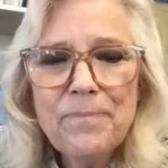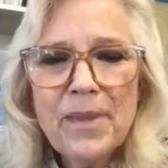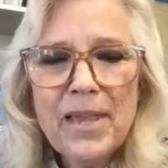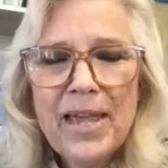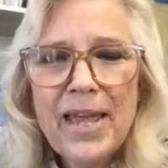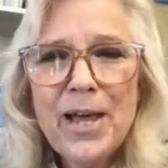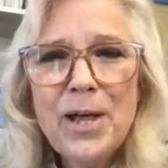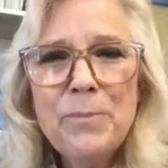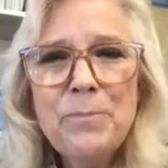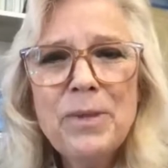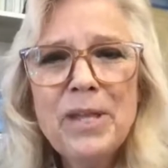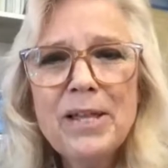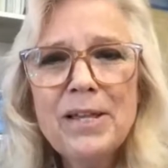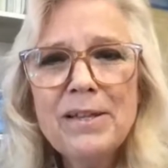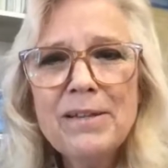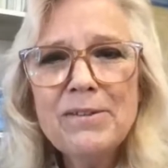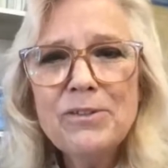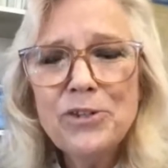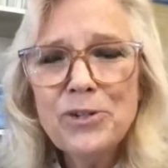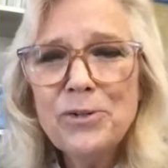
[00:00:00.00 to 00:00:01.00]

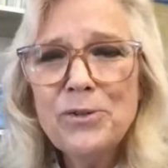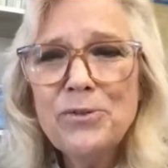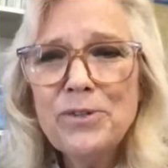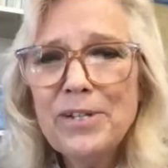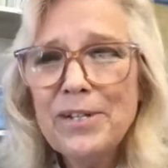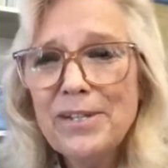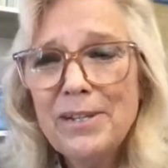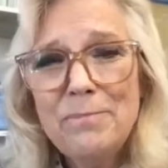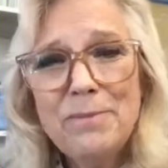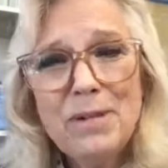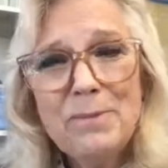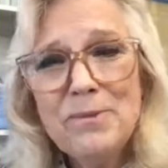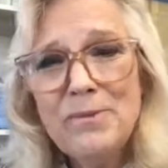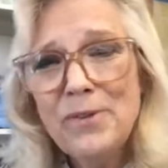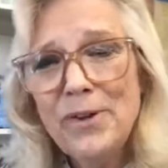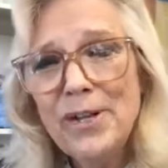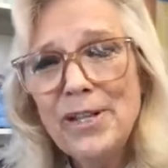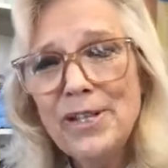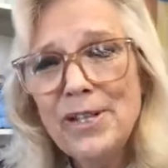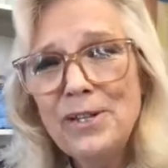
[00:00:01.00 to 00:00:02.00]
helping children, sometimes
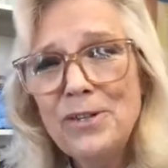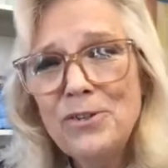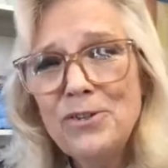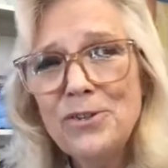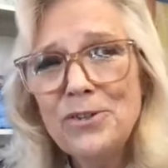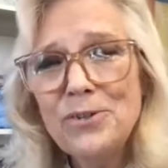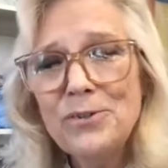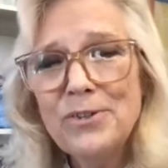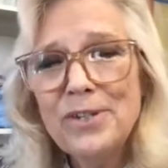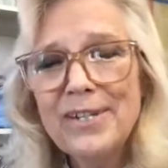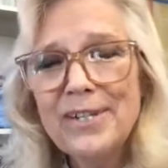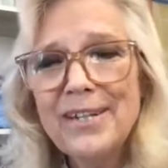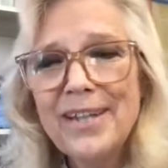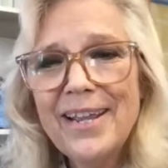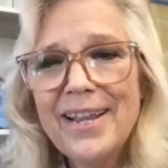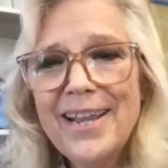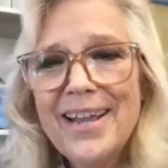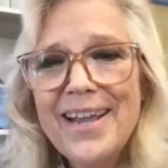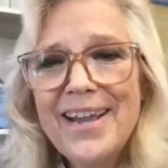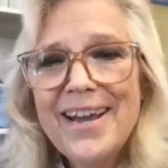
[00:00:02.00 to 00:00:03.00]
very little children,
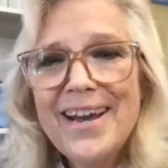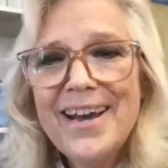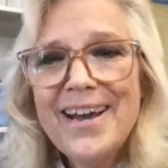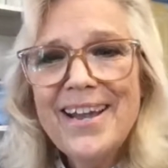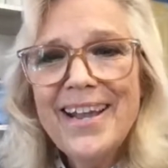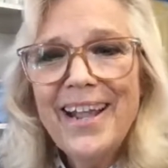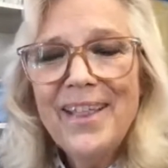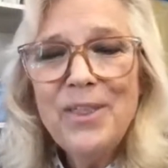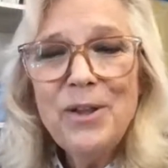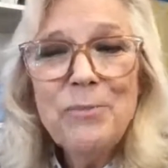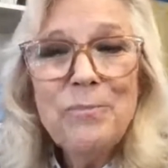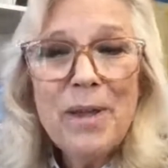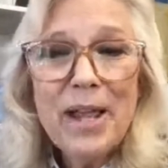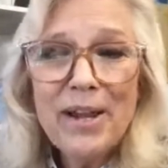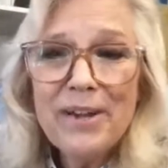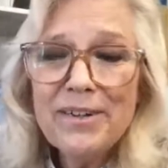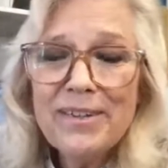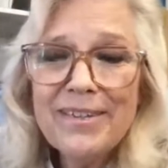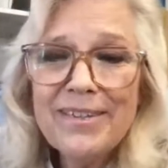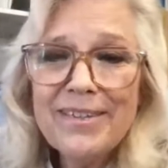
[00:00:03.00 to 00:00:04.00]
and their
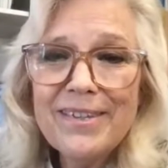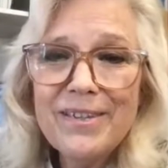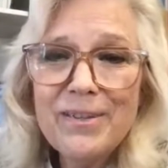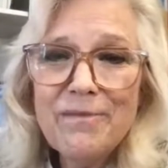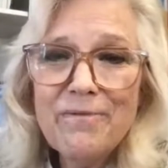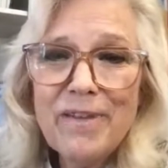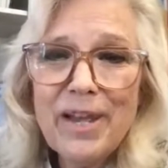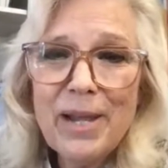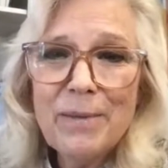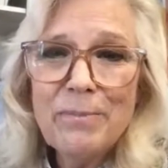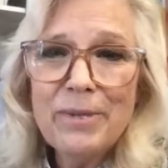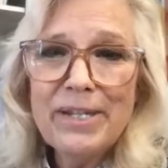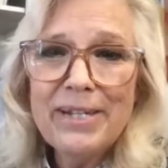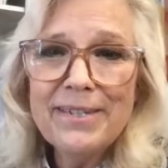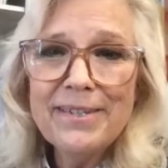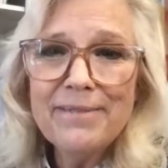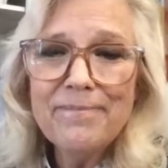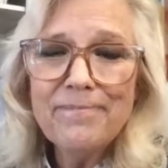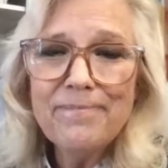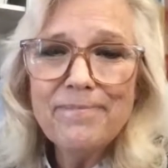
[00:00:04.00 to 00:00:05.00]
parents and their
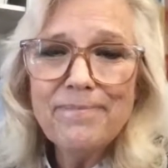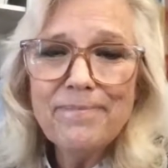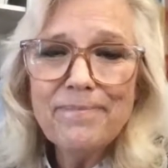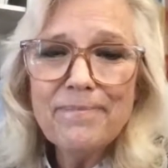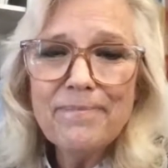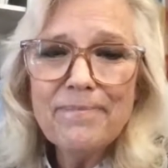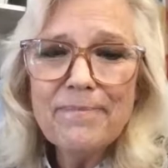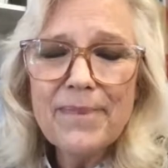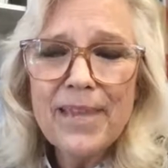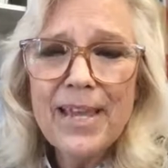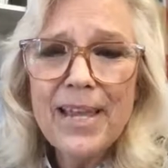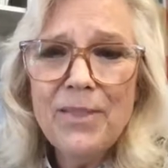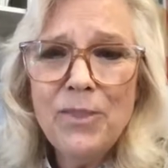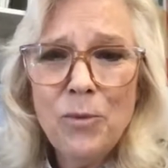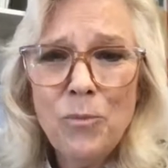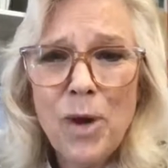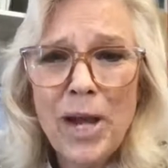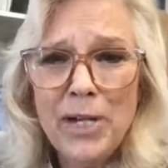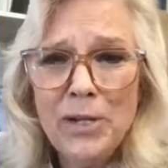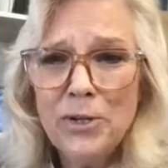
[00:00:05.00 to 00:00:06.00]
families, and the
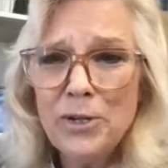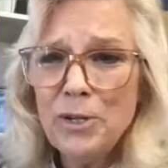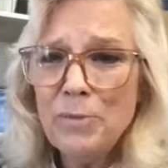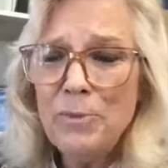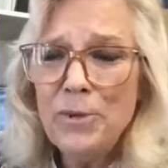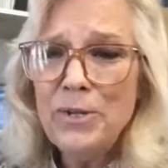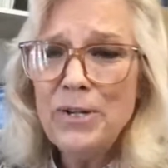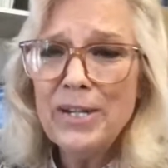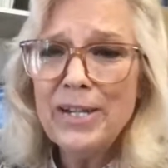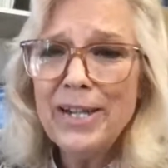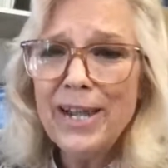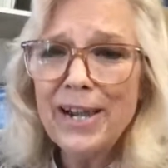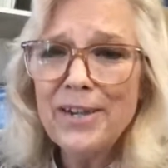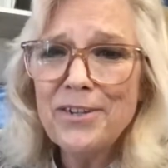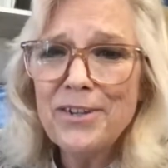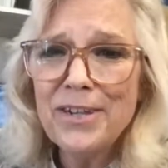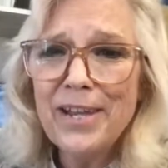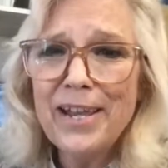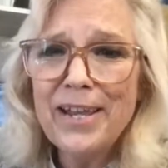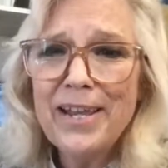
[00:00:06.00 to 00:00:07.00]
wider community.
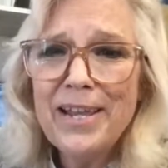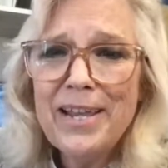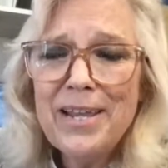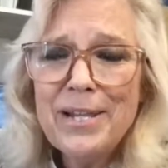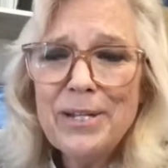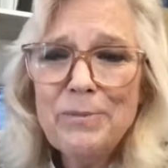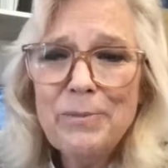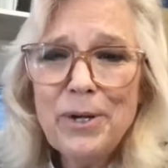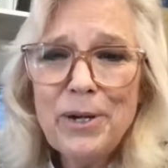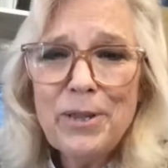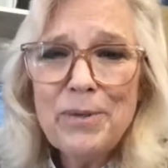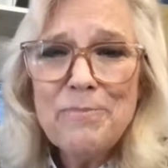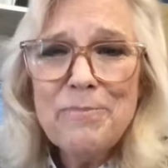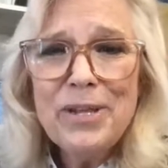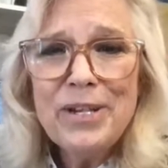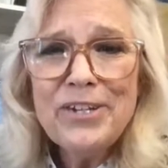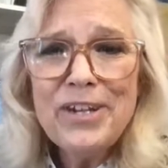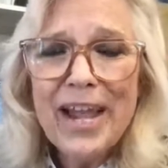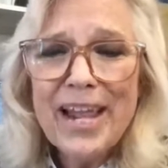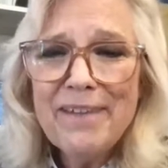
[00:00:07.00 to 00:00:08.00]
Actually, it's part of the
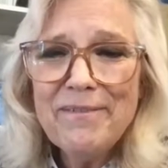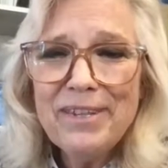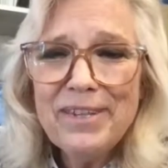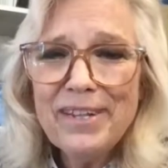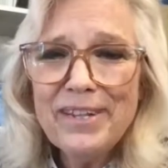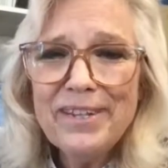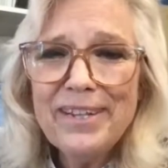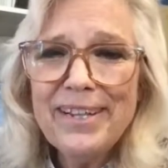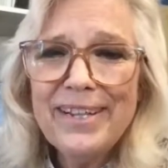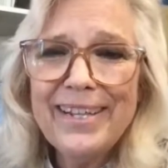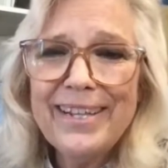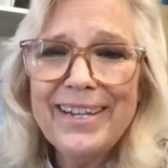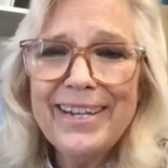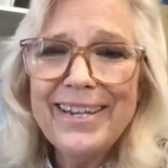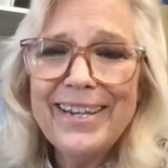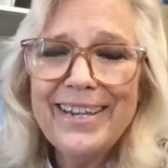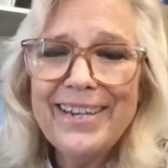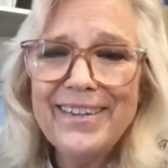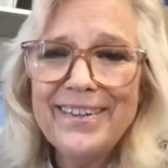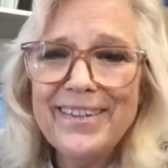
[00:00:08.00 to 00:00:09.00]
mission. I have a little
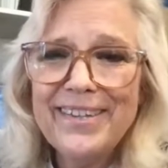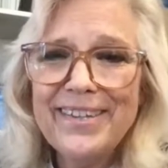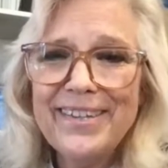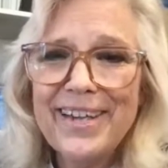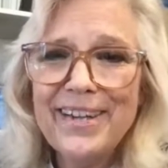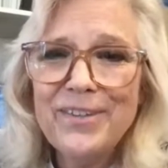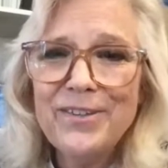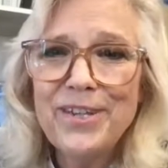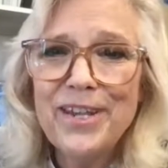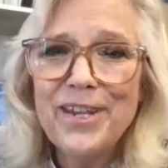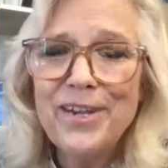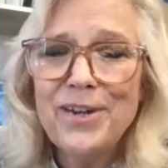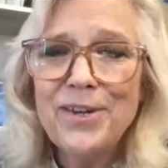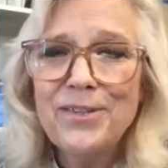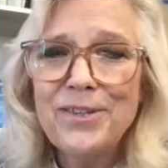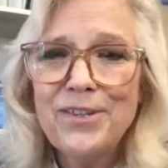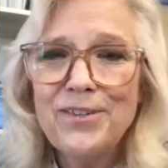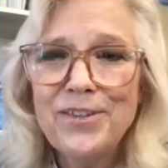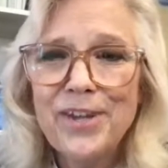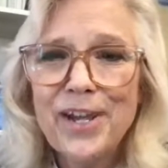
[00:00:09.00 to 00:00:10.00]
clinic here in San Jose called
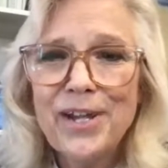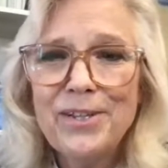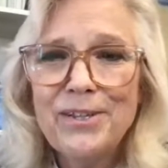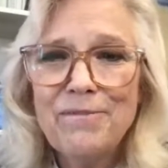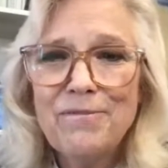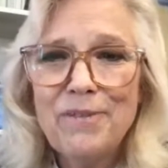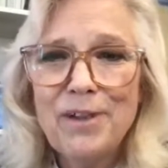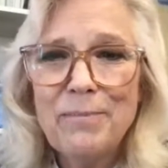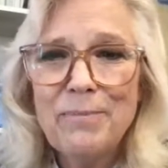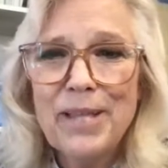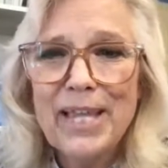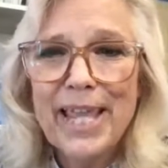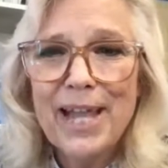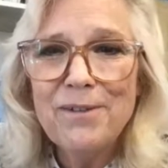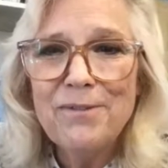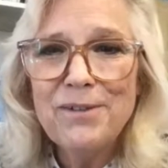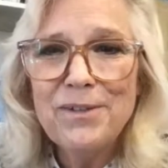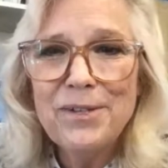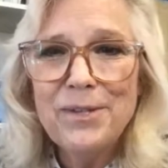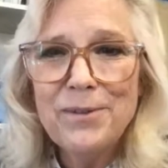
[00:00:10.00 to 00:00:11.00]
the Child and Family
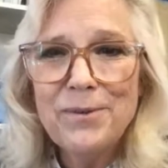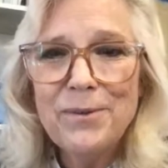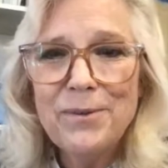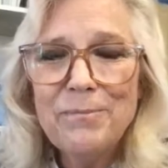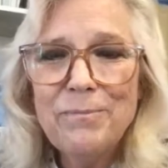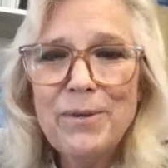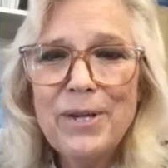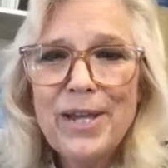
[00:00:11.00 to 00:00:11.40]
Counseling Group,